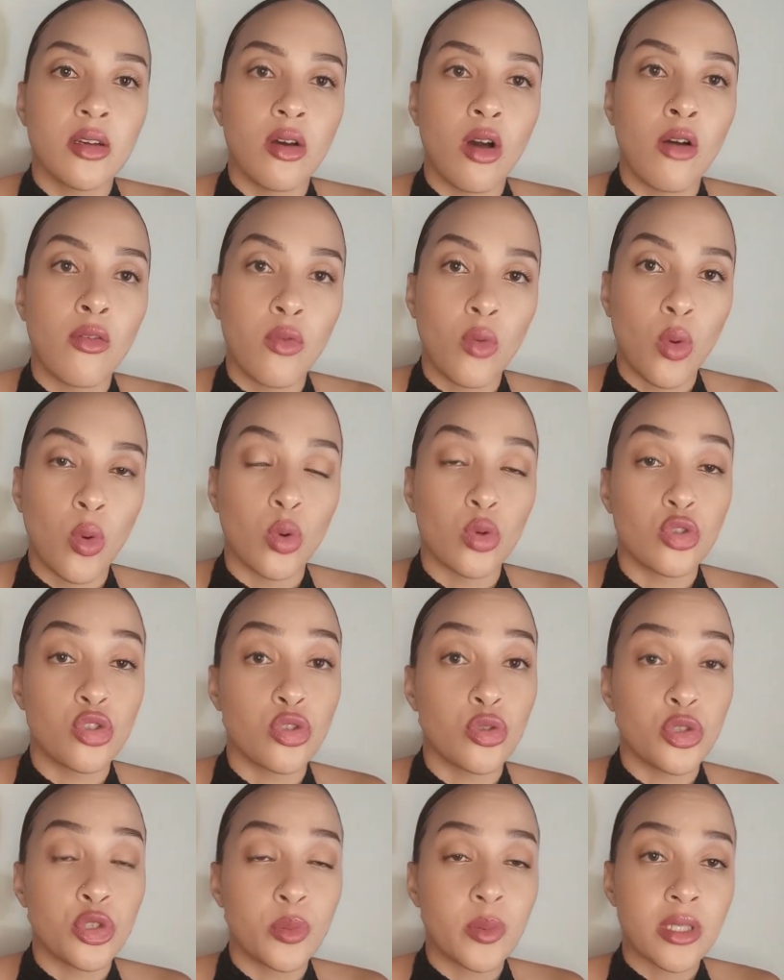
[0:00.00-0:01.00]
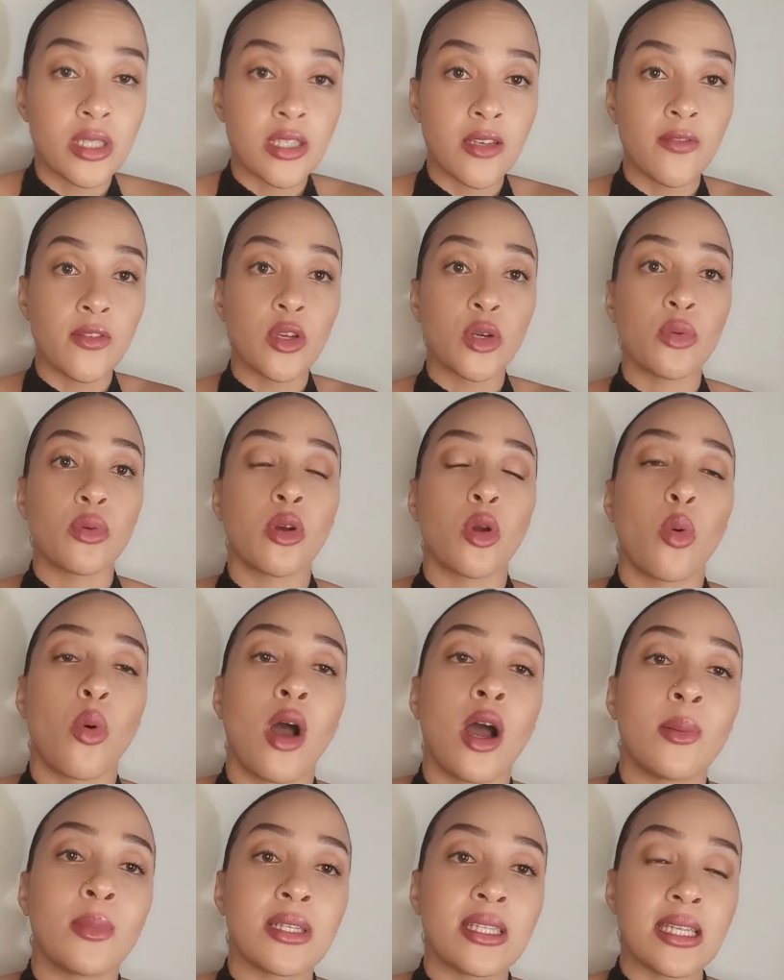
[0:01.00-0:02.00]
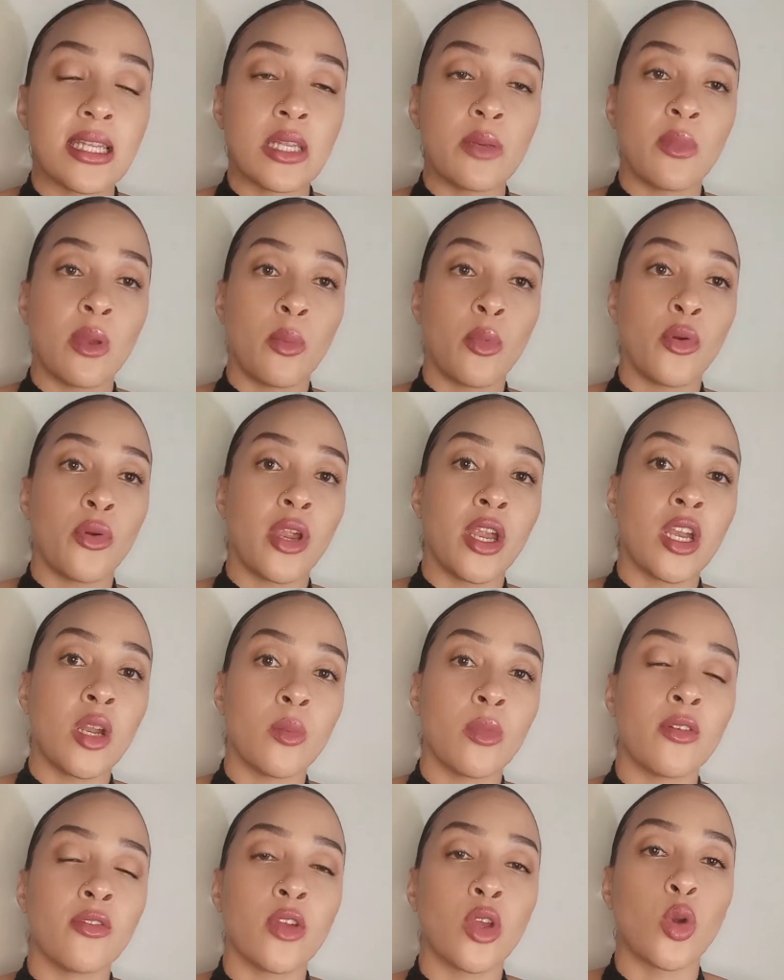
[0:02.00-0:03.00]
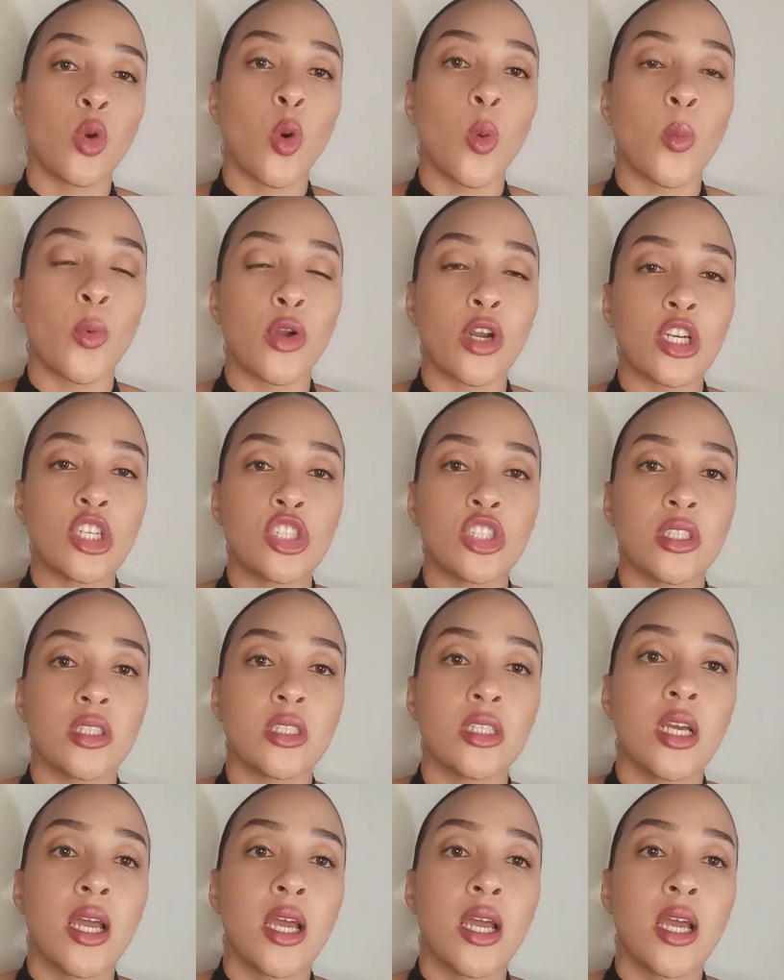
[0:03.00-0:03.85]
of course, to specific requirements in the memorandum of incorporation